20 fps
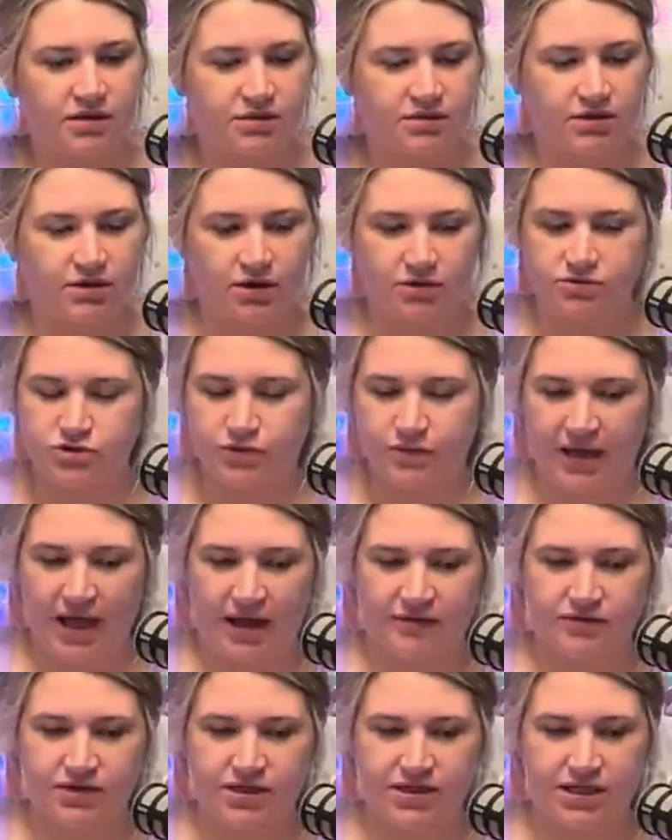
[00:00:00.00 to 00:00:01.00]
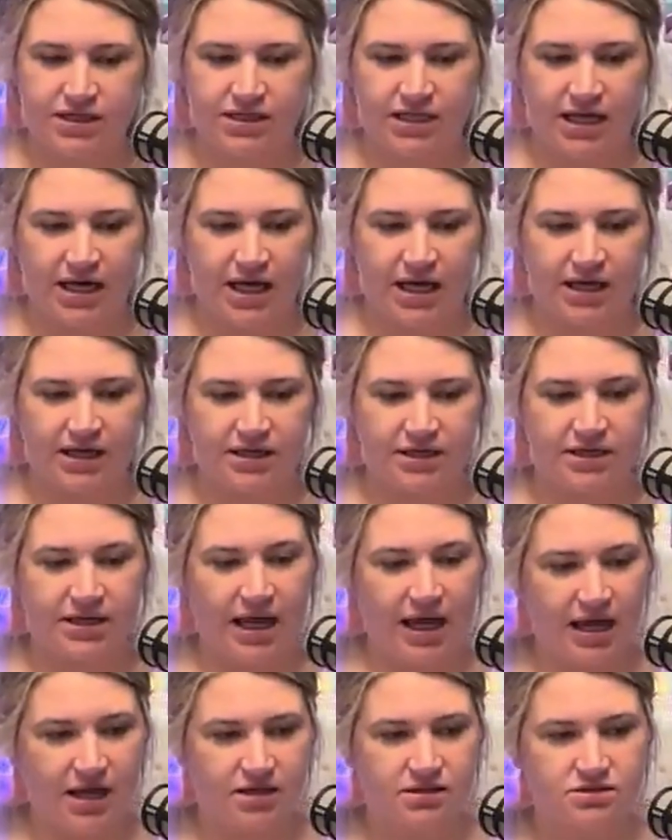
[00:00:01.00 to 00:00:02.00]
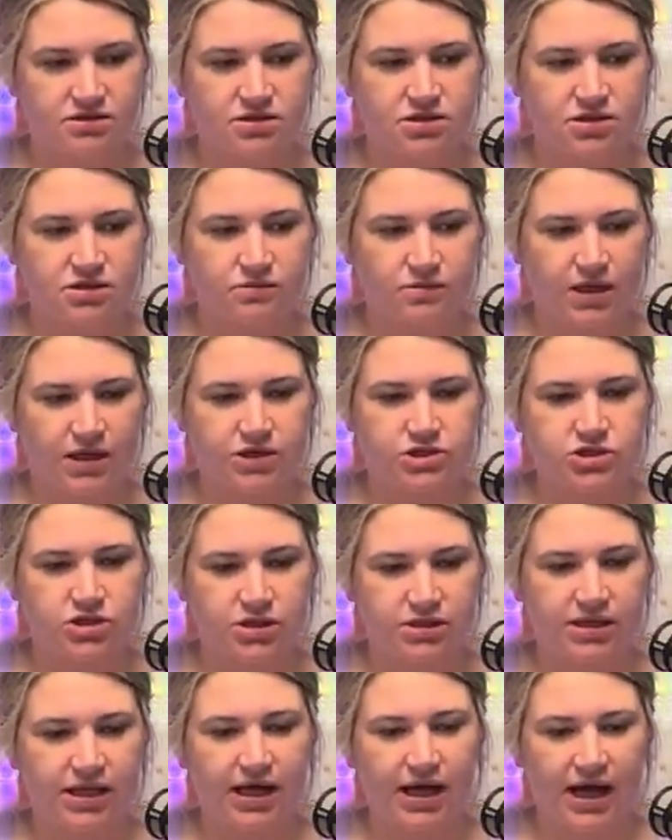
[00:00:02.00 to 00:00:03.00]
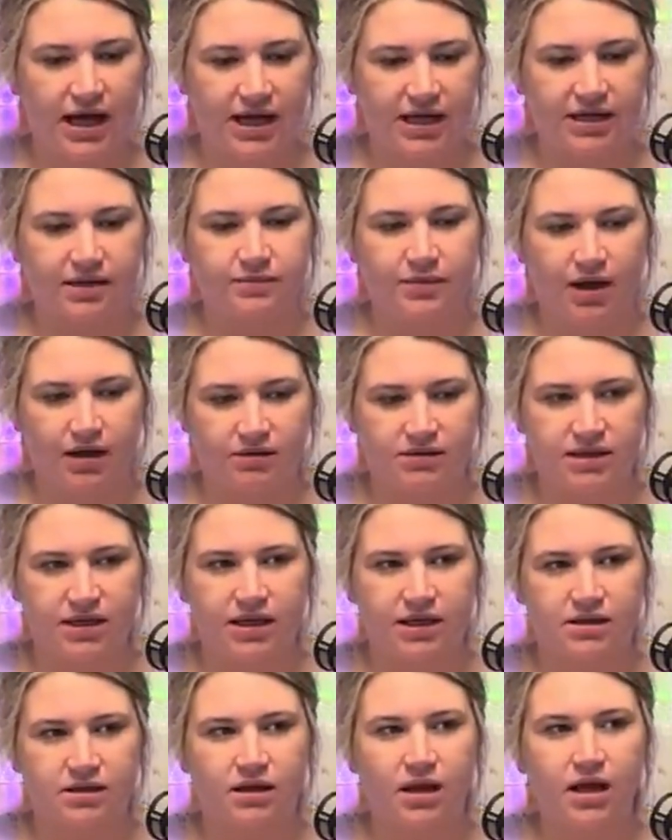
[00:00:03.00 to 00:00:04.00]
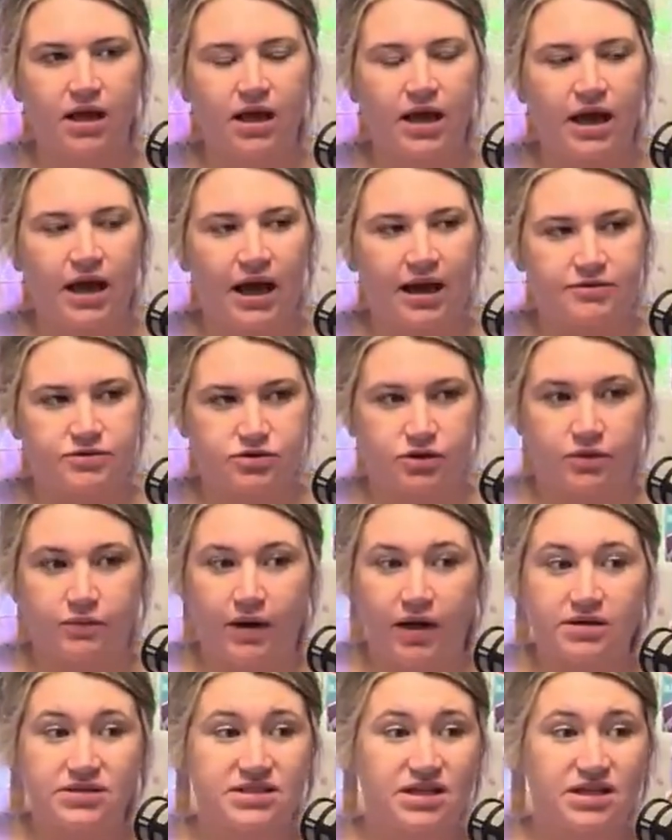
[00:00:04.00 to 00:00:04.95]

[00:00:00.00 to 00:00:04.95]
doing everything that I can to make sure that I am healthy and I'm doing well.